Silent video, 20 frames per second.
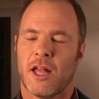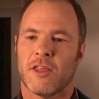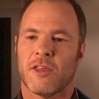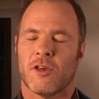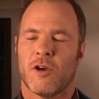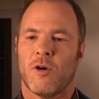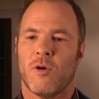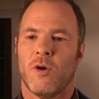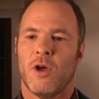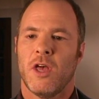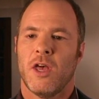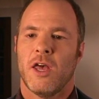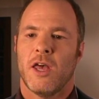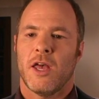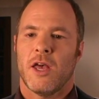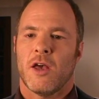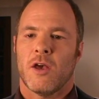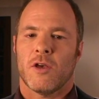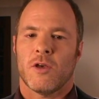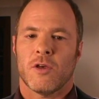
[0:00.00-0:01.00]
And so,
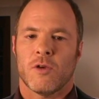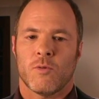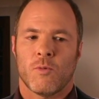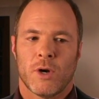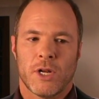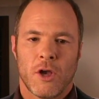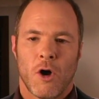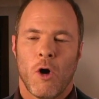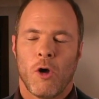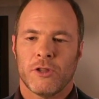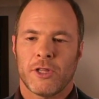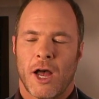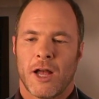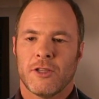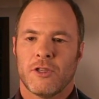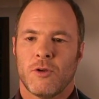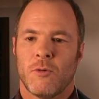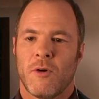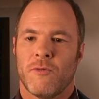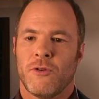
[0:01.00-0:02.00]
what do you hold
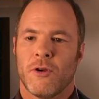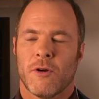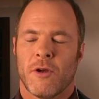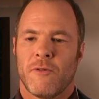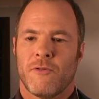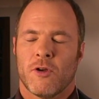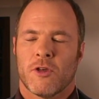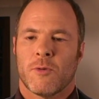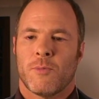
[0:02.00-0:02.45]
on to if you're